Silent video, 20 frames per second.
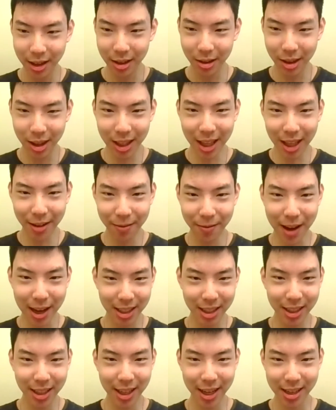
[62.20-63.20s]
Do you think that
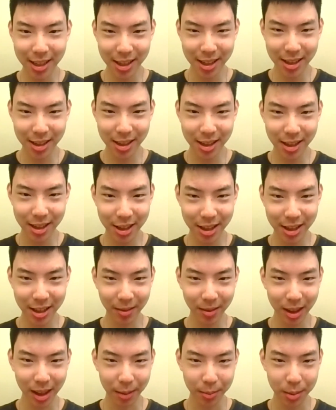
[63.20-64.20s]
vaccine hesitancy is just
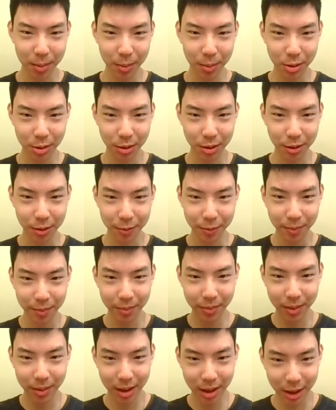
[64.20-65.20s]
something that people sort of
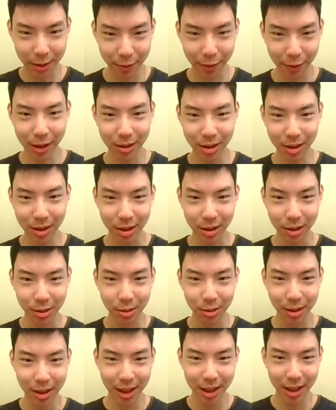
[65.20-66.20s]
default
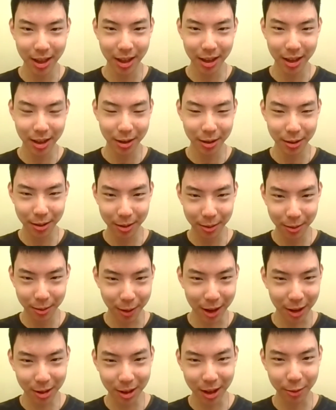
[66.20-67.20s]
to
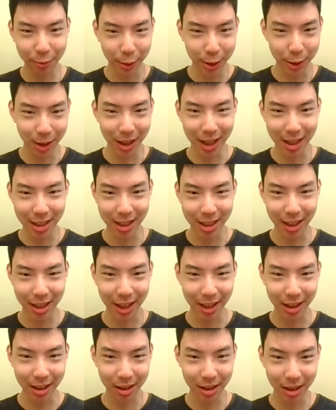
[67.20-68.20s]
rather than realizing
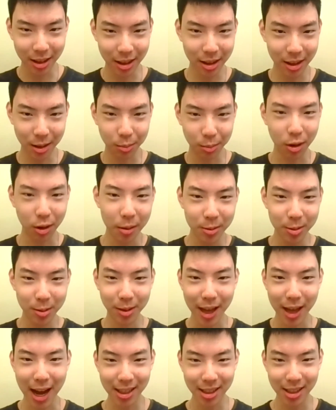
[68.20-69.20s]
that there are problems
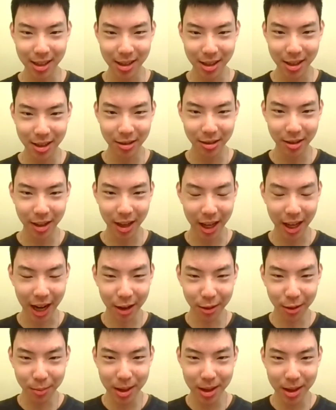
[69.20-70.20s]
with access to? And
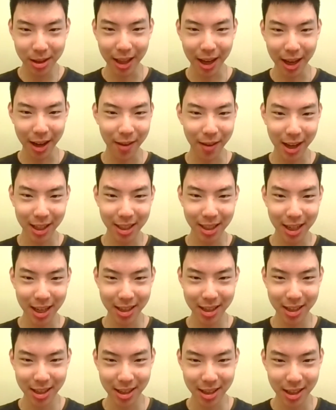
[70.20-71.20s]
I don't mean that vaccine
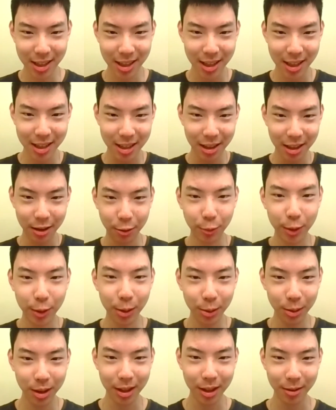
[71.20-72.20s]
hesitancy isn't a
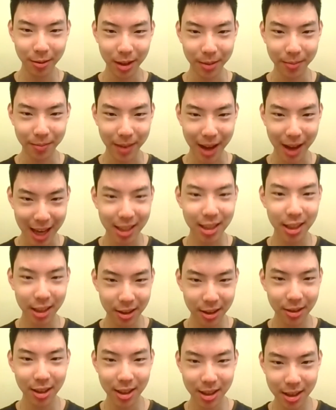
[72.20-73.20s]
real thing when I'm
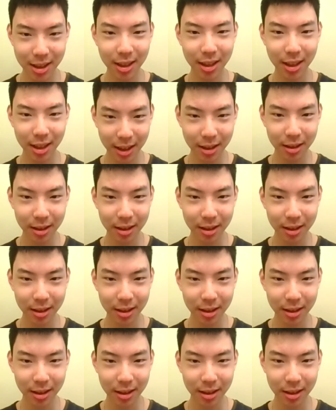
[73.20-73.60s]
asking you this.